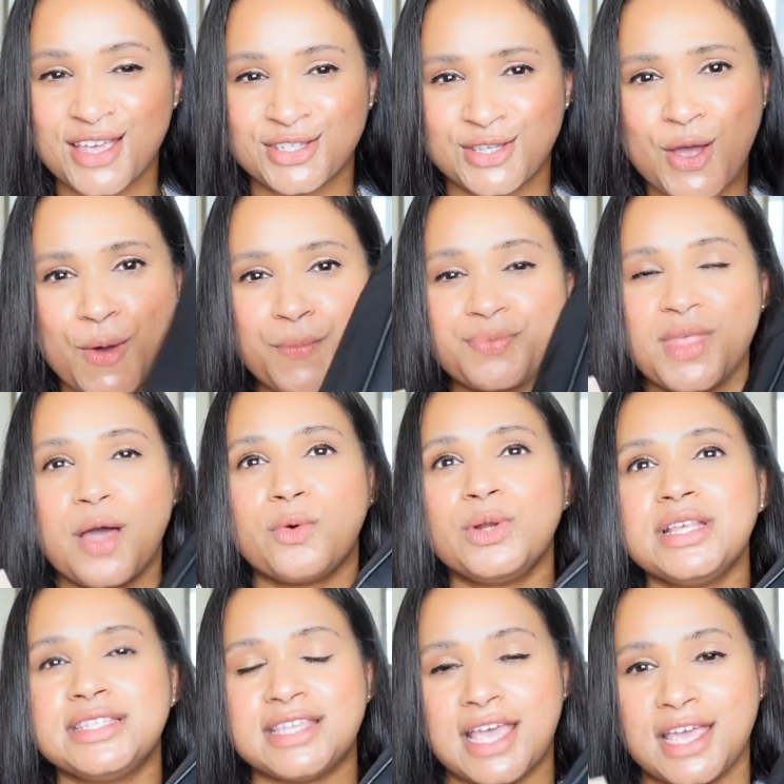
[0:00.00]
So I
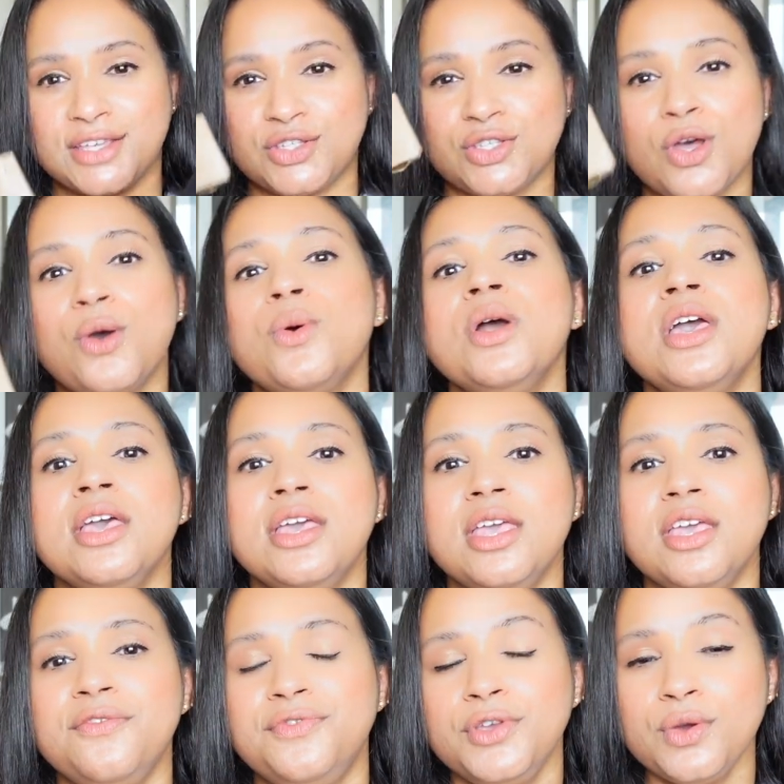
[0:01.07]
want to say, so
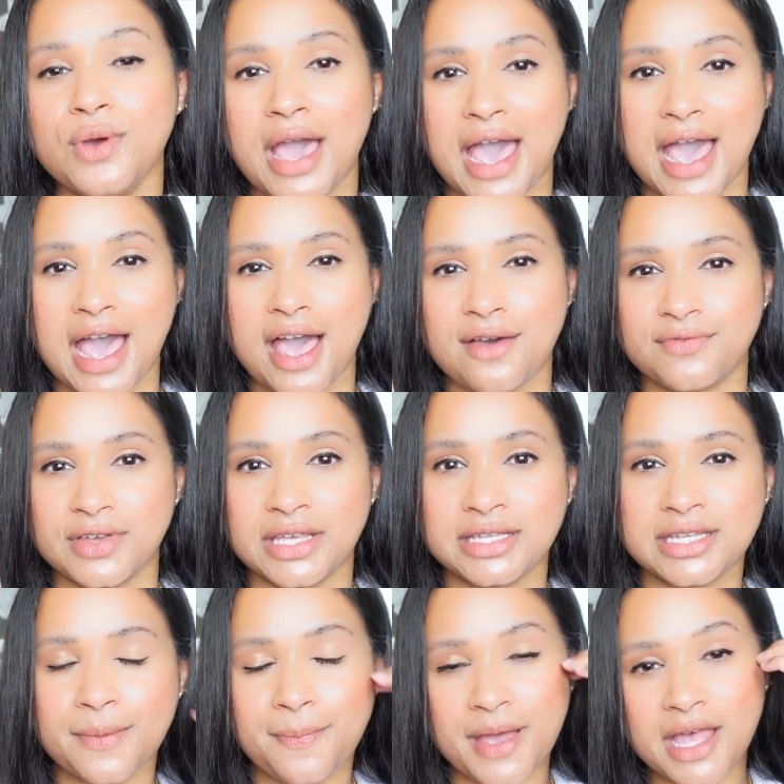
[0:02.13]
if you have,
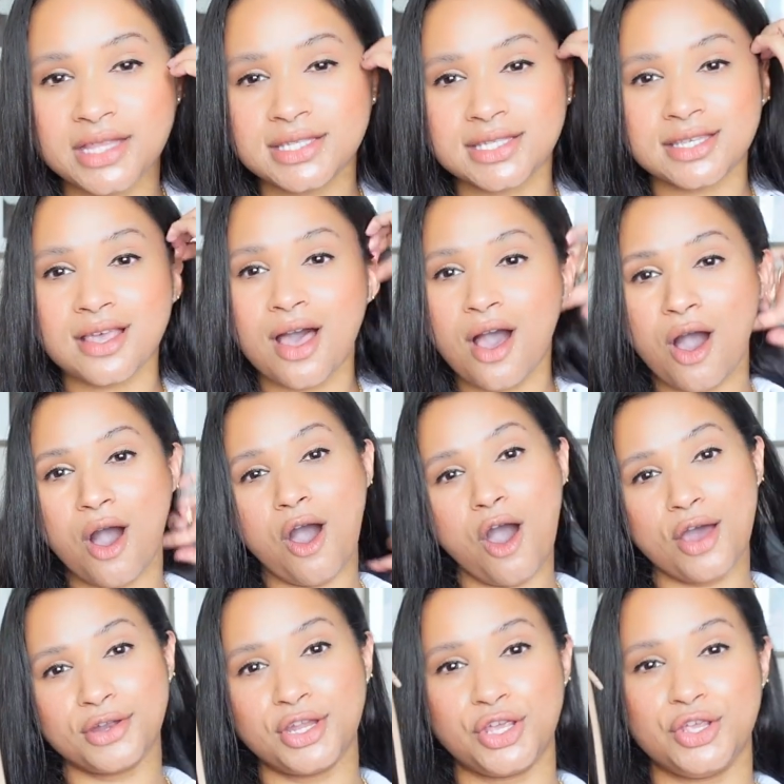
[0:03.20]
it depends
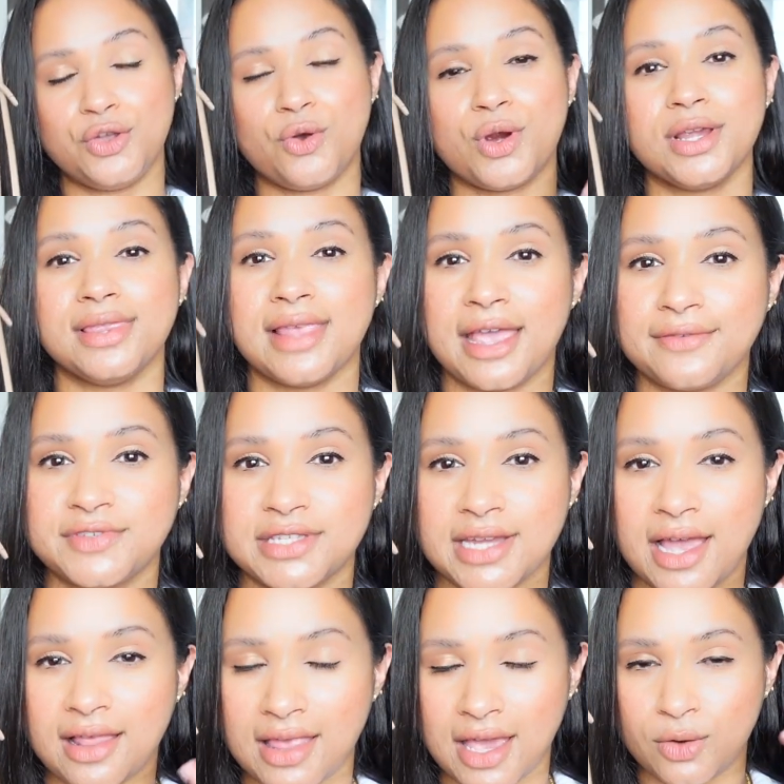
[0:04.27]
on your
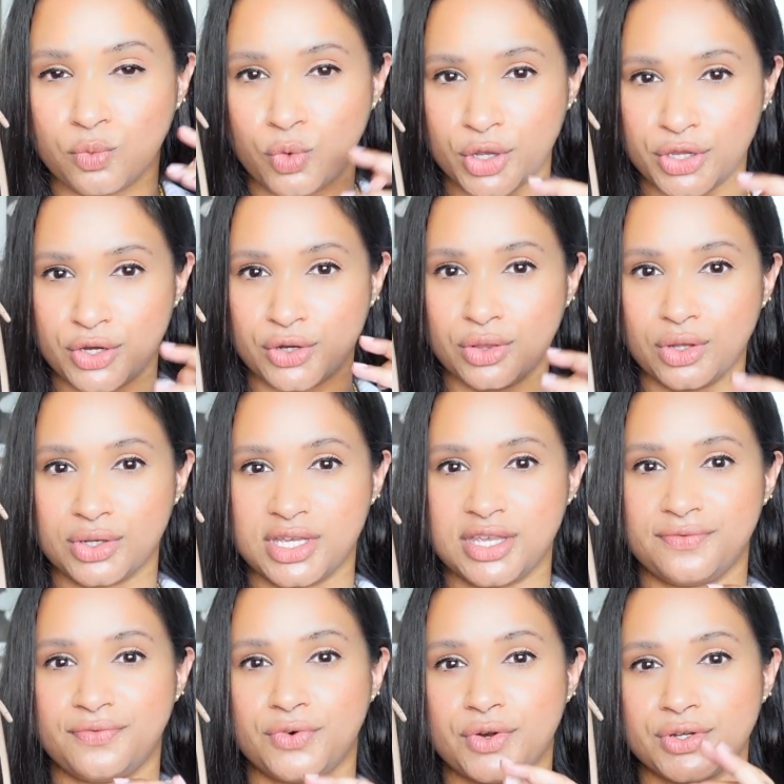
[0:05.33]
lifestyle and what you're
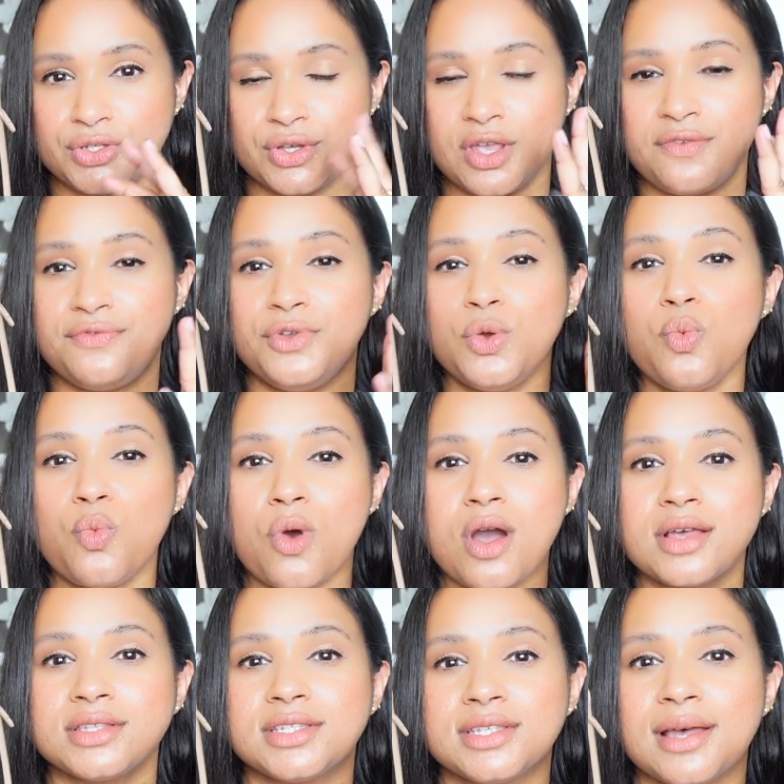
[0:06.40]
looking for. So if you
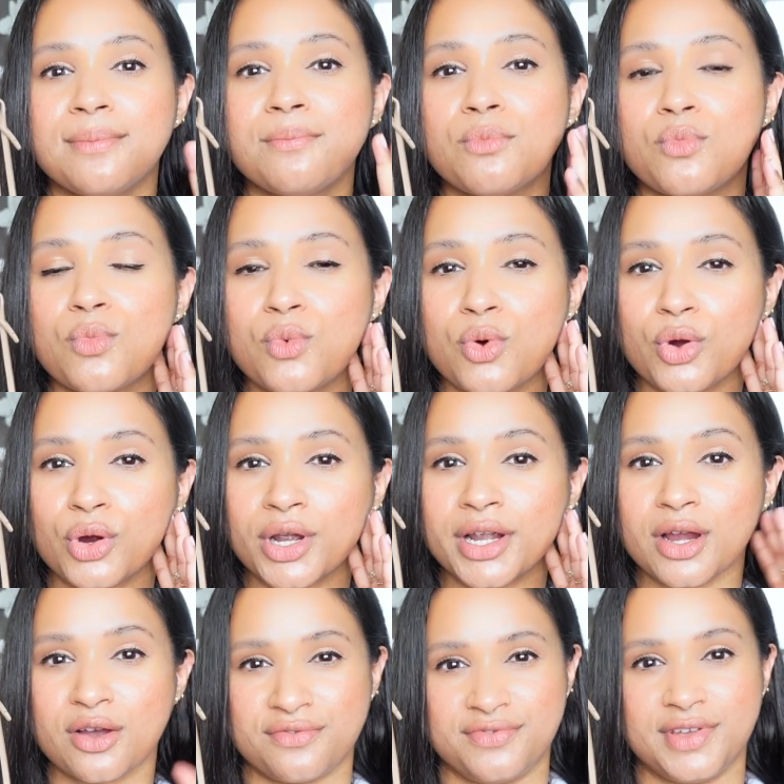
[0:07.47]
want some
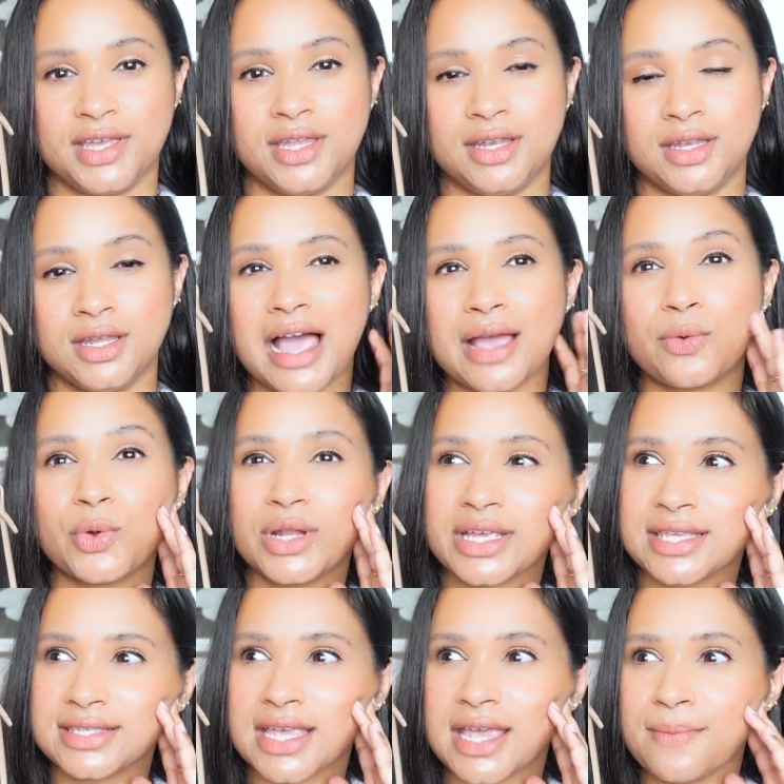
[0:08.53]
more of an, I want
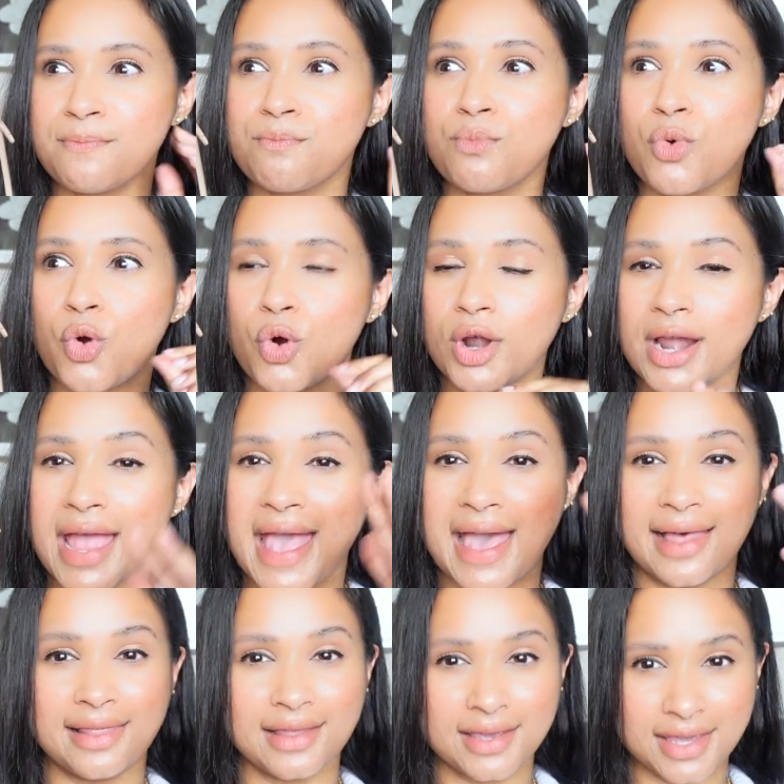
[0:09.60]
to say more
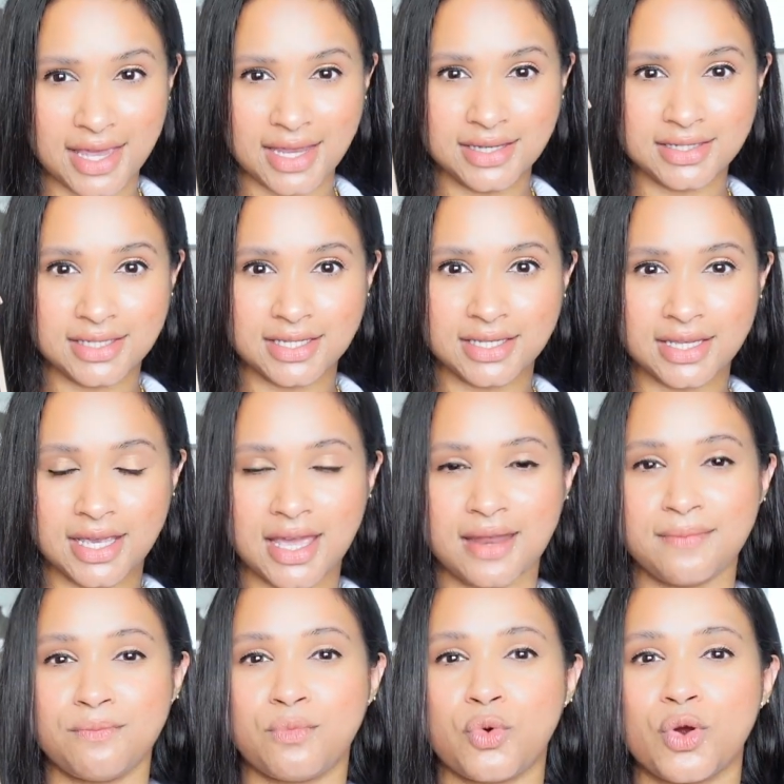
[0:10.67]
elegant
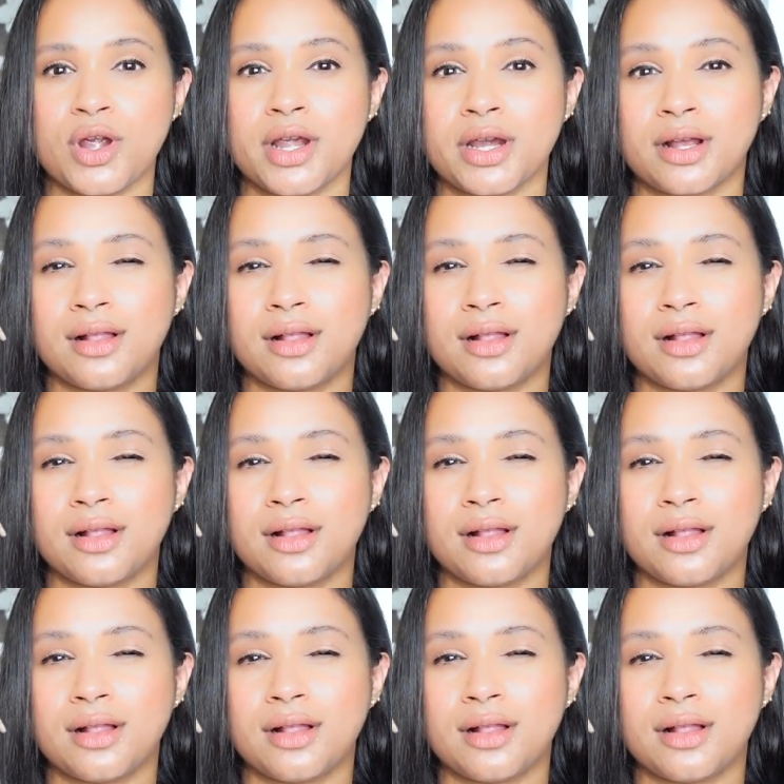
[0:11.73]
and more